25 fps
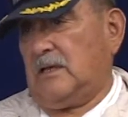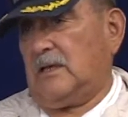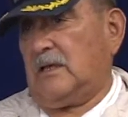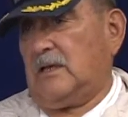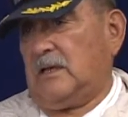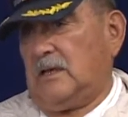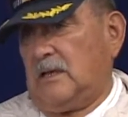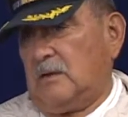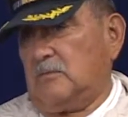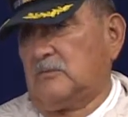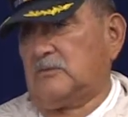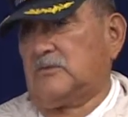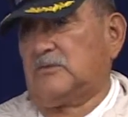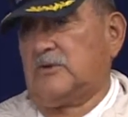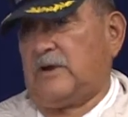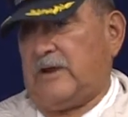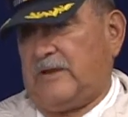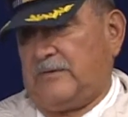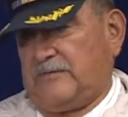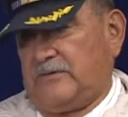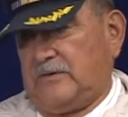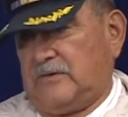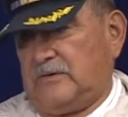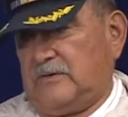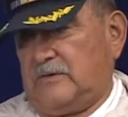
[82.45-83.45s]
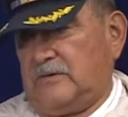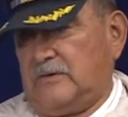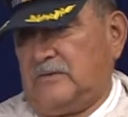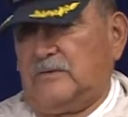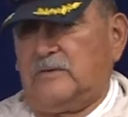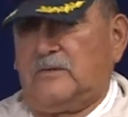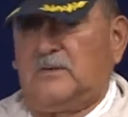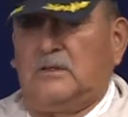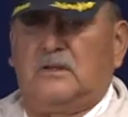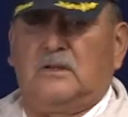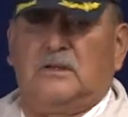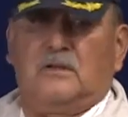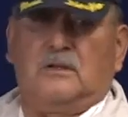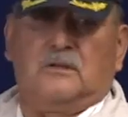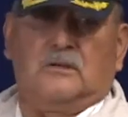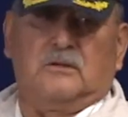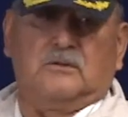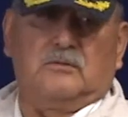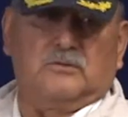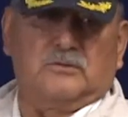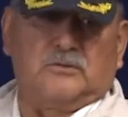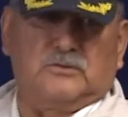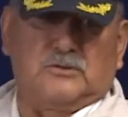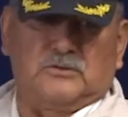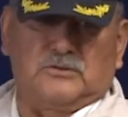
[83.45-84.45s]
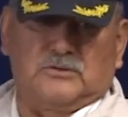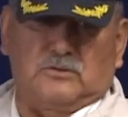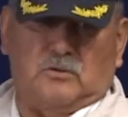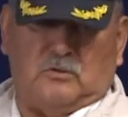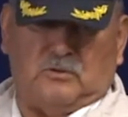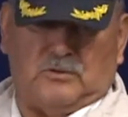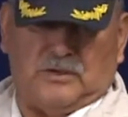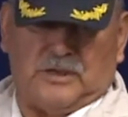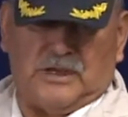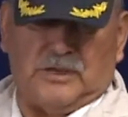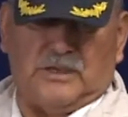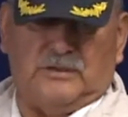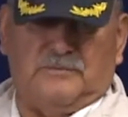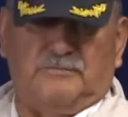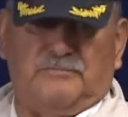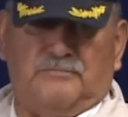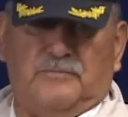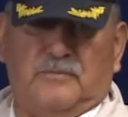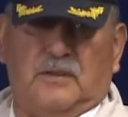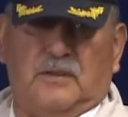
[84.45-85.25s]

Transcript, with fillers: and I was drafted, which is okay.